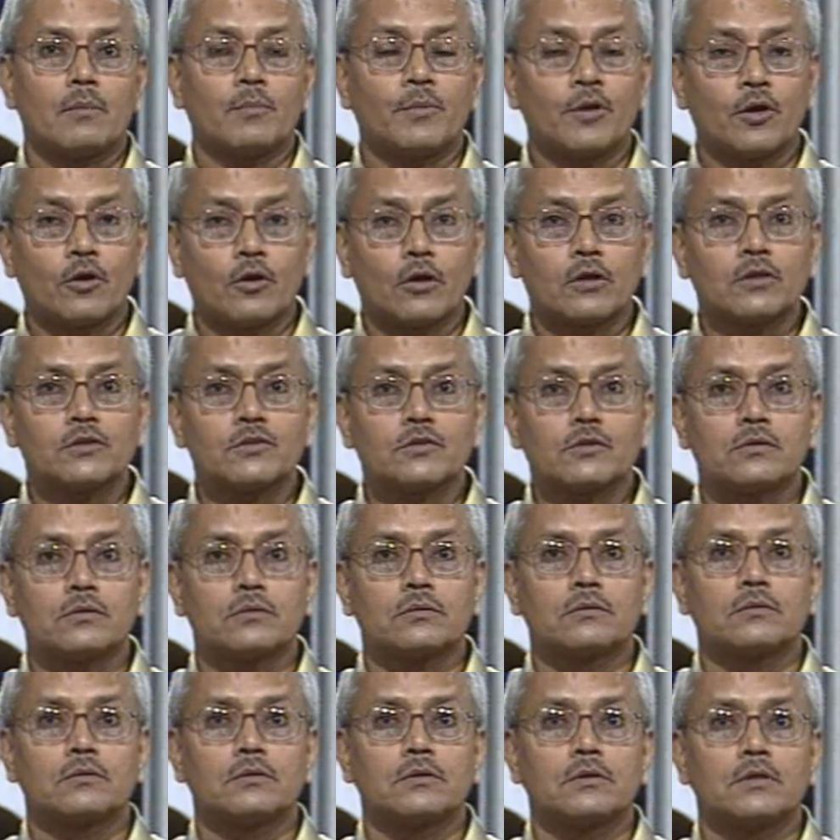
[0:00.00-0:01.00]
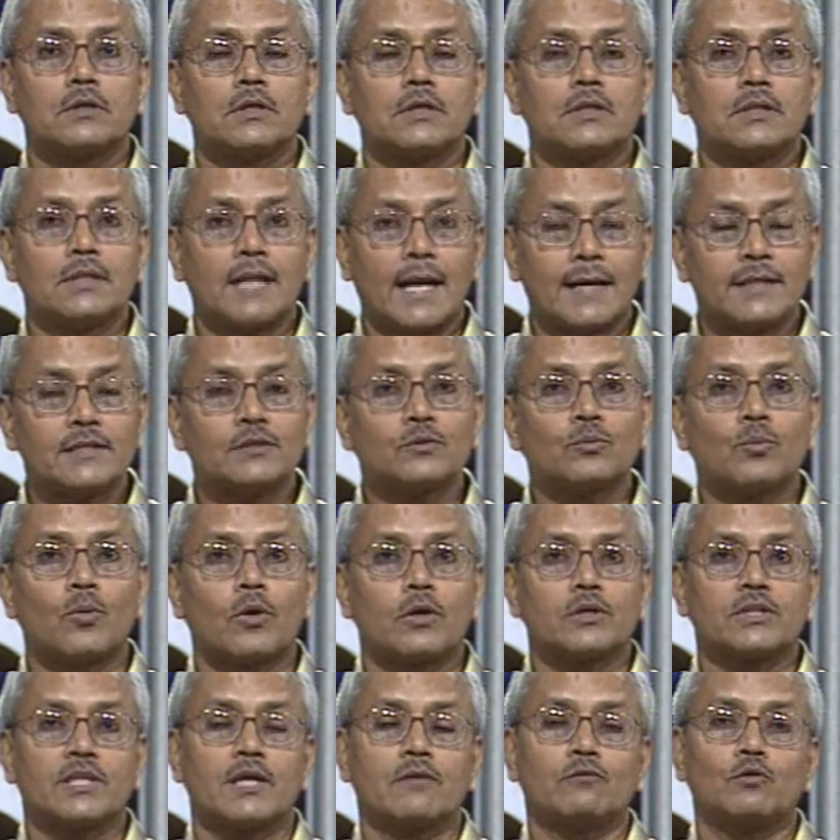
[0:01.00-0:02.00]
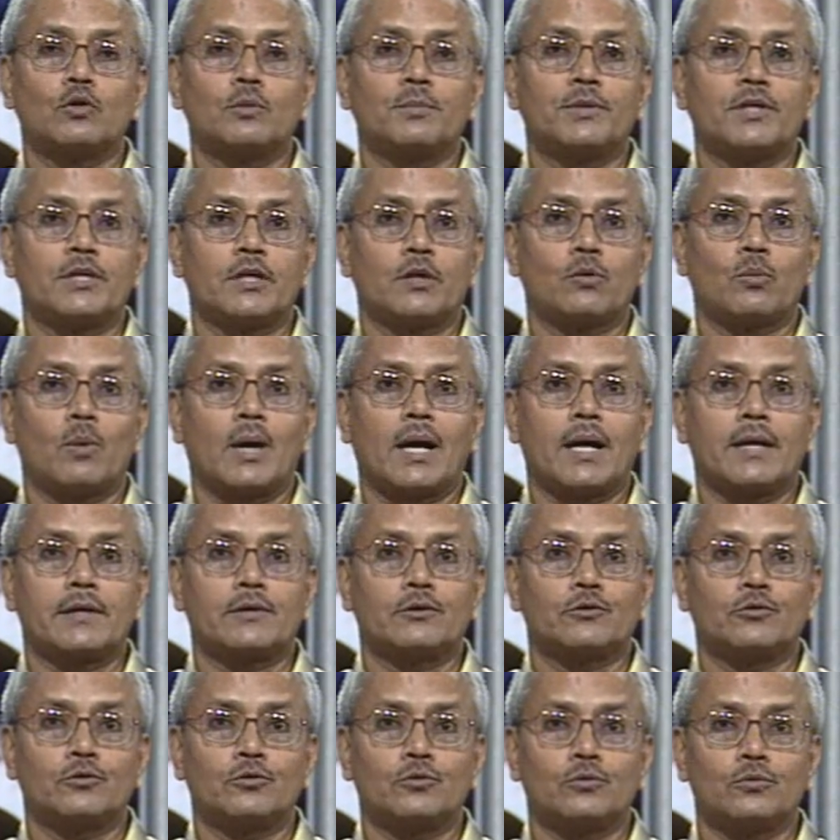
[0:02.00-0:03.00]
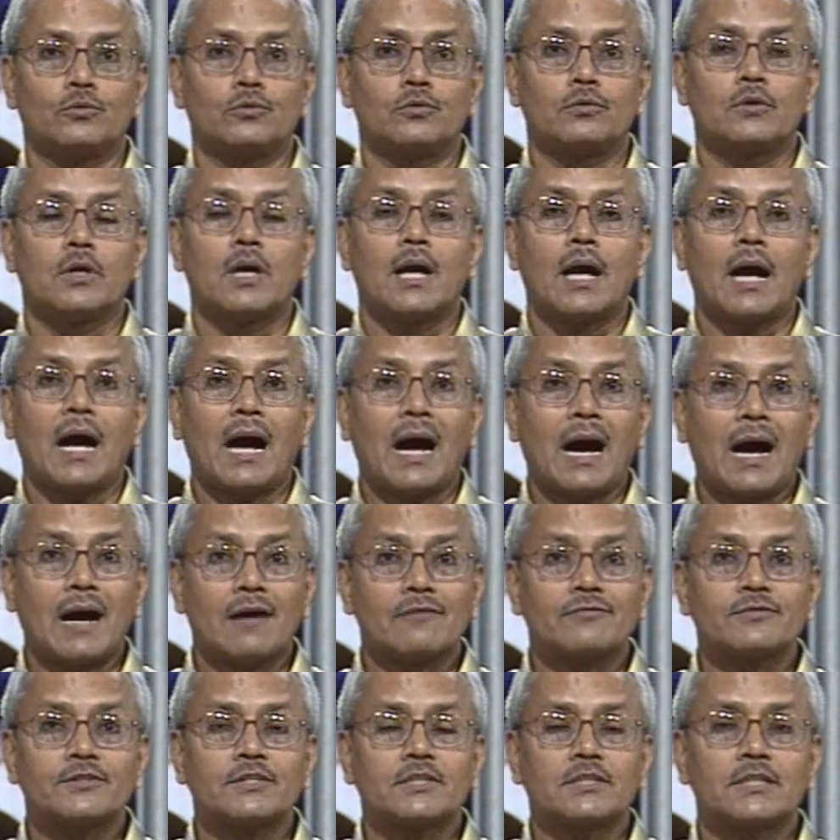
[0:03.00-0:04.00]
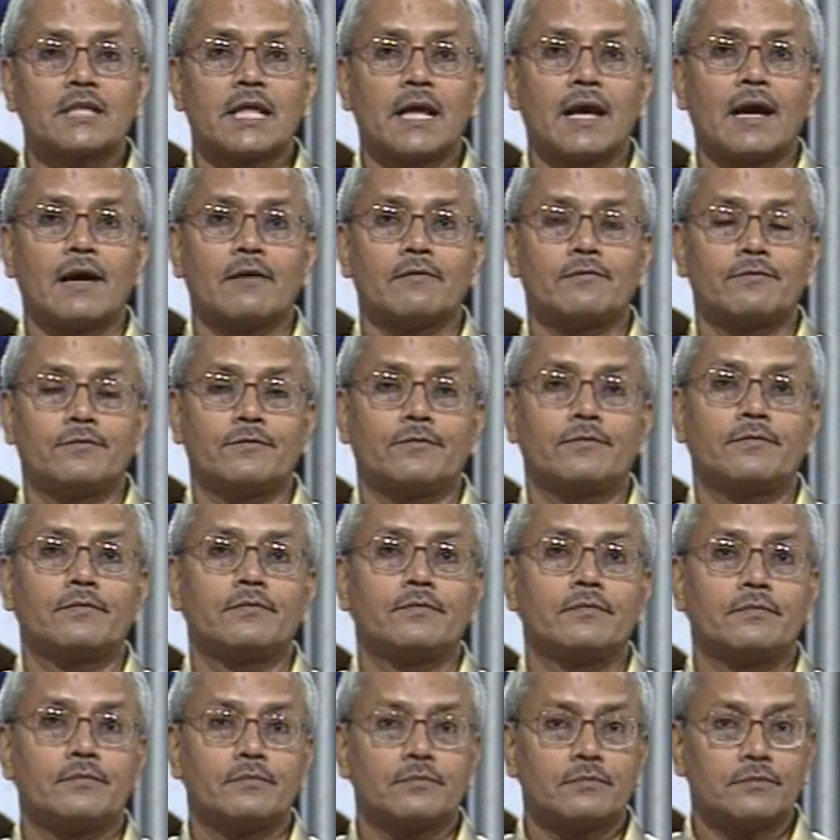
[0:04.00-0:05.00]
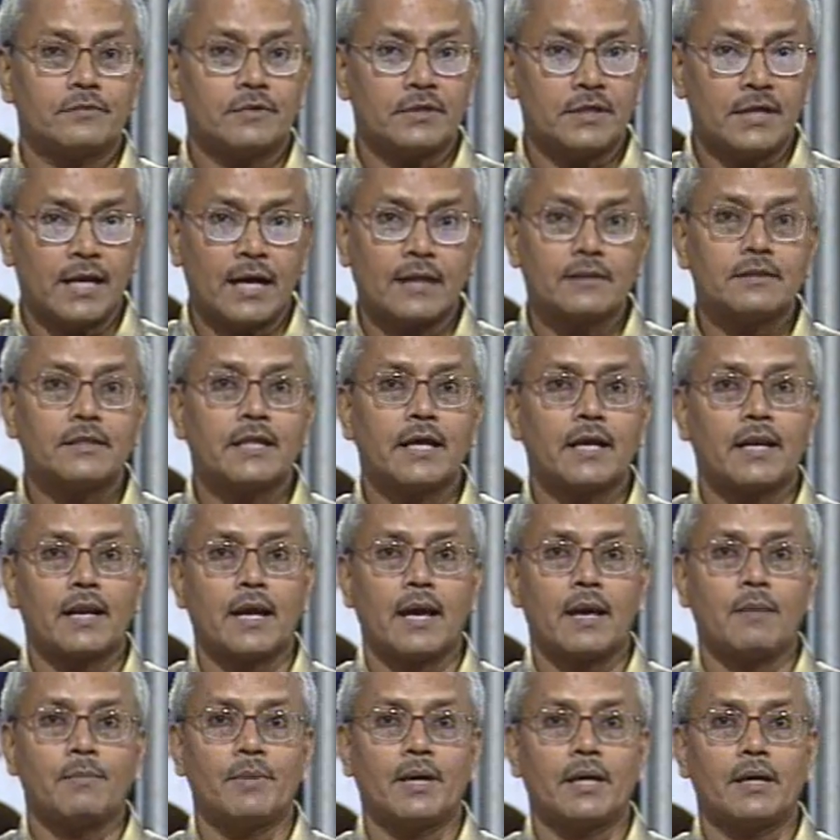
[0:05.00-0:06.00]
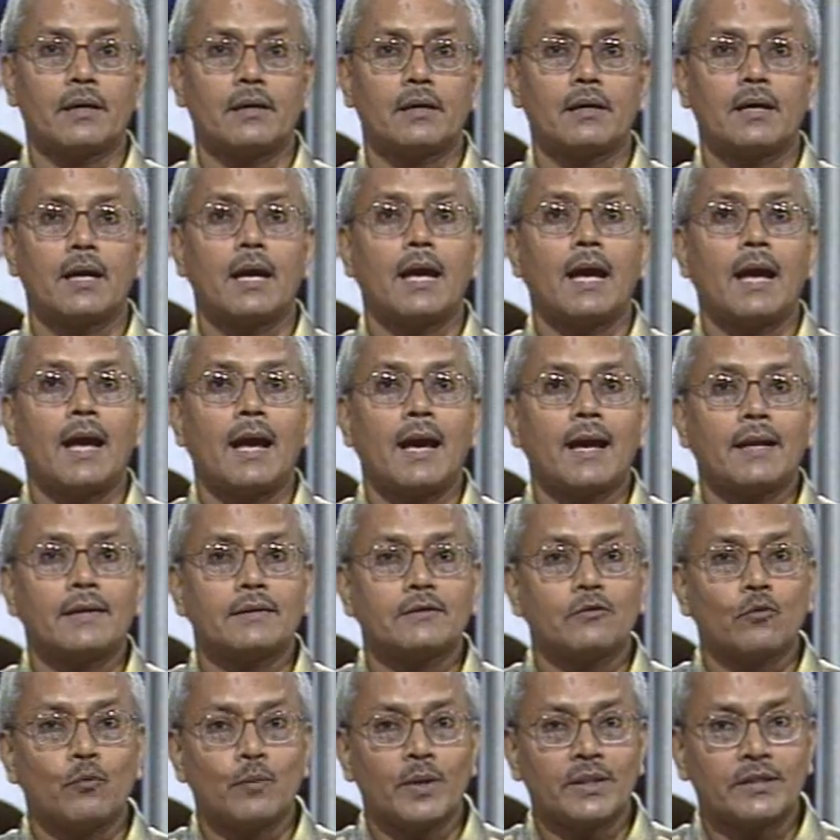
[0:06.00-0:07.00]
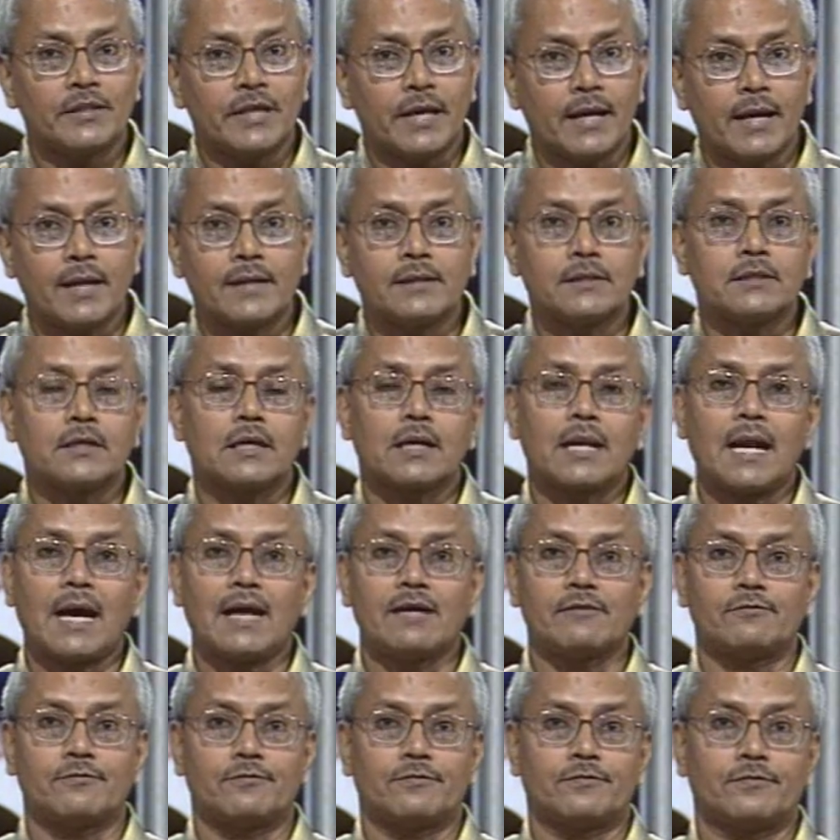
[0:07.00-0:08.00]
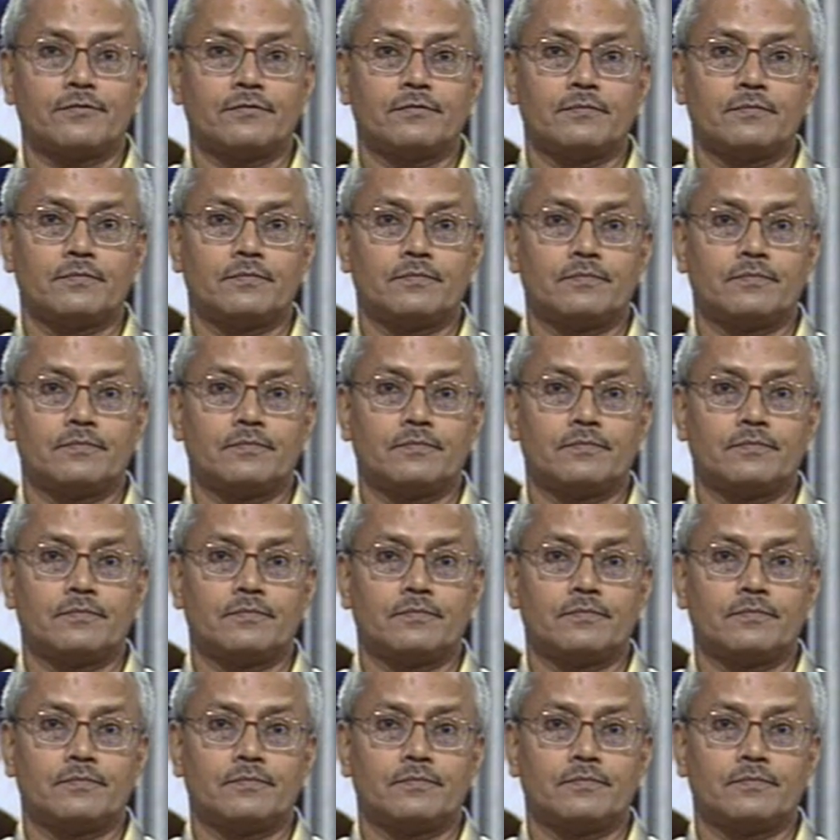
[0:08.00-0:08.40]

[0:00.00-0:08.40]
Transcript: because that is what they would be required to do after they have done their MA and when they enter life.